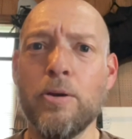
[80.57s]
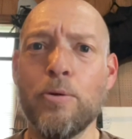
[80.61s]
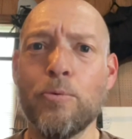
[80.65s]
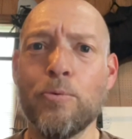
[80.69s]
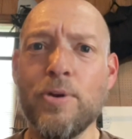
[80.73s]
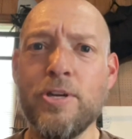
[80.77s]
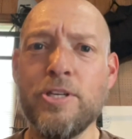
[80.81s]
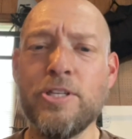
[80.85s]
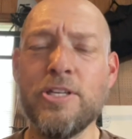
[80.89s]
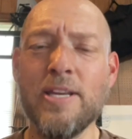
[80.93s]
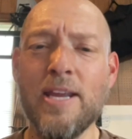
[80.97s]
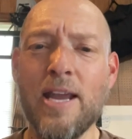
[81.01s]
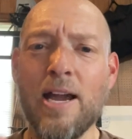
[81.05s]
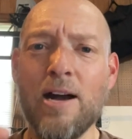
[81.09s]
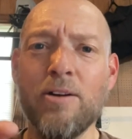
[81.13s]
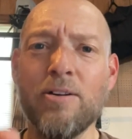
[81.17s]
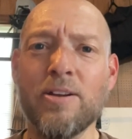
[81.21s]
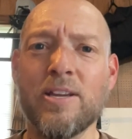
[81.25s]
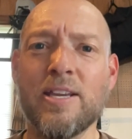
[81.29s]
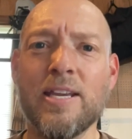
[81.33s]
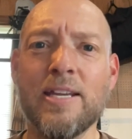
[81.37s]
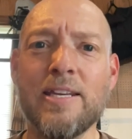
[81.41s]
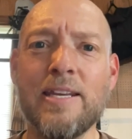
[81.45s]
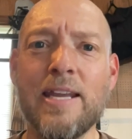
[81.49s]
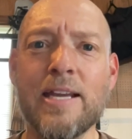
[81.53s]
reaching out and
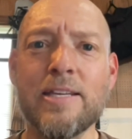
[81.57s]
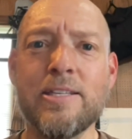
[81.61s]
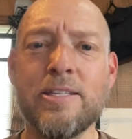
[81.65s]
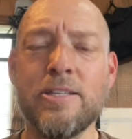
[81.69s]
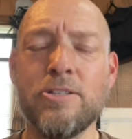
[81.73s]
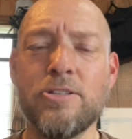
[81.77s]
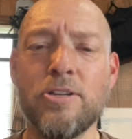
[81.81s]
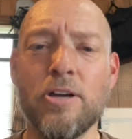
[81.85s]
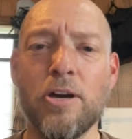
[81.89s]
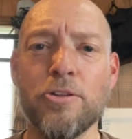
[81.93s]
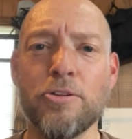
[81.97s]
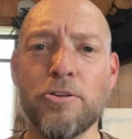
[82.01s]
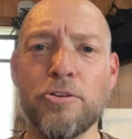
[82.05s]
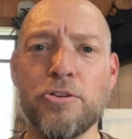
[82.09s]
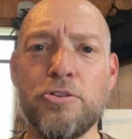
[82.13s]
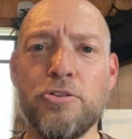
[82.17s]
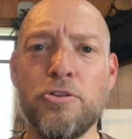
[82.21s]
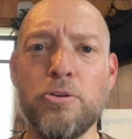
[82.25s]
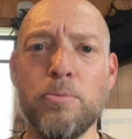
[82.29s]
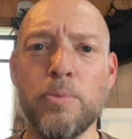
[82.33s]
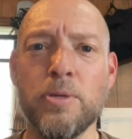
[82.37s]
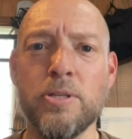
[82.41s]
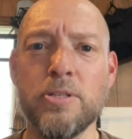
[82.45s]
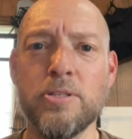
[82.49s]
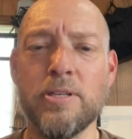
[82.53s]
connecting to other
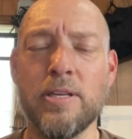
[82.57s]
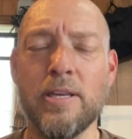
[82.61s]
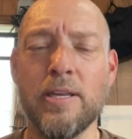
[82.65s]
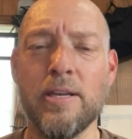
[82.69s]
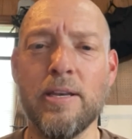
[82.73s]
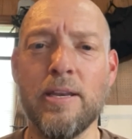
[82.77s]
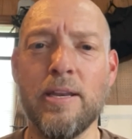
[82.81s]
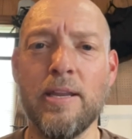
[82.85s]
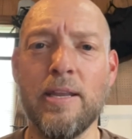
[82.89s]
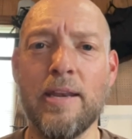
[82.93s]
humans and,